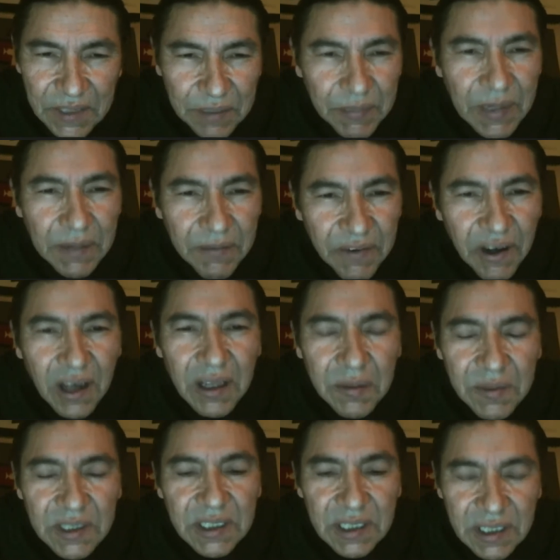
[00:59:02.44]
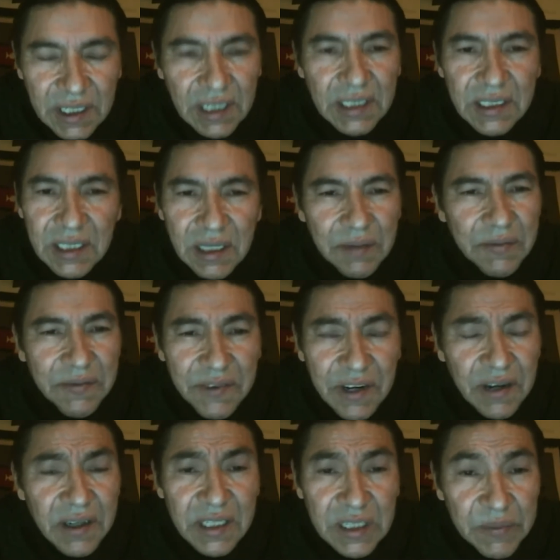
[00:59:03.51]
so my father must have done something
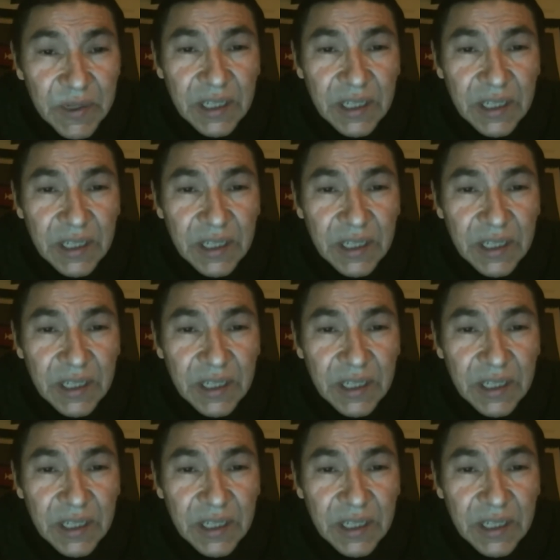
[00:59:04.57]
very